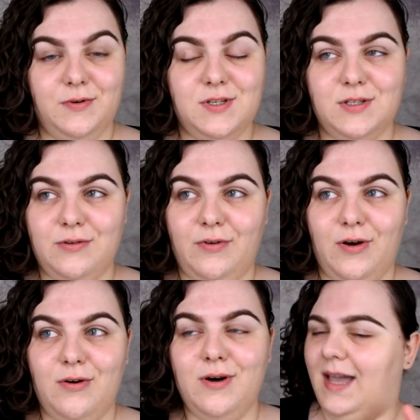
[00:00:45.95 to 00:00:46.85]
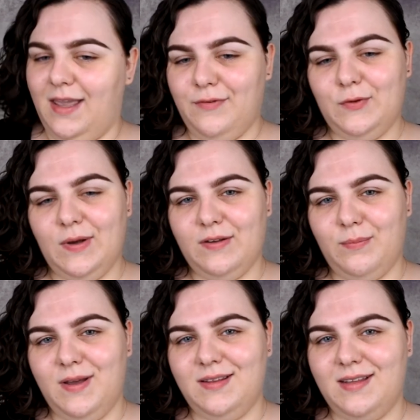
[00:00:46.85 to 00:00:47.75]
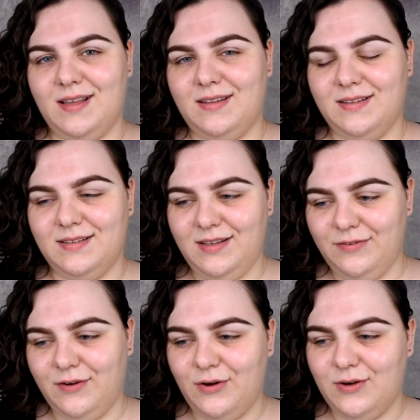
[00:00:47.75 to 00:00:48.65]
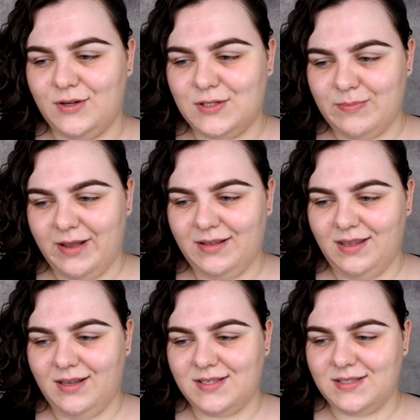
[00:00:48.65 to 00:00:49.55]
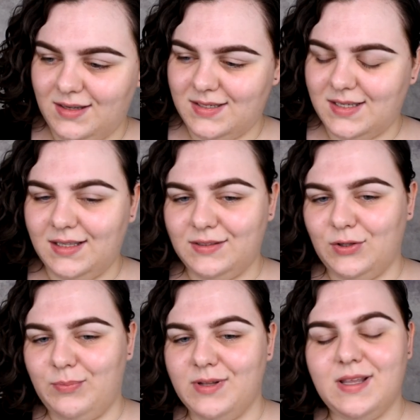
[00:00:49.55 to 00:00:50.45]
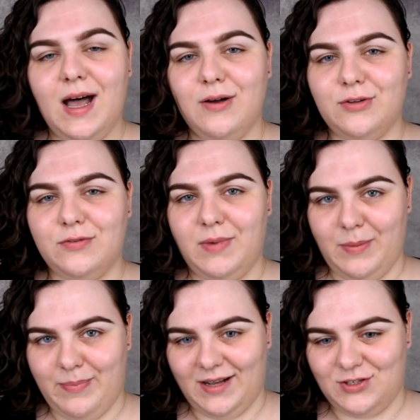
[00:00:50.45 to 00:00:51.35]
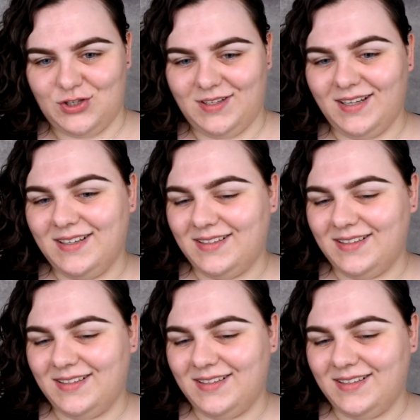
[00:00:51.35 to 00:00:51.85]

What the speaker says: First of all, I have to admit that Lifo Cosmetics is a little bit out of my budget.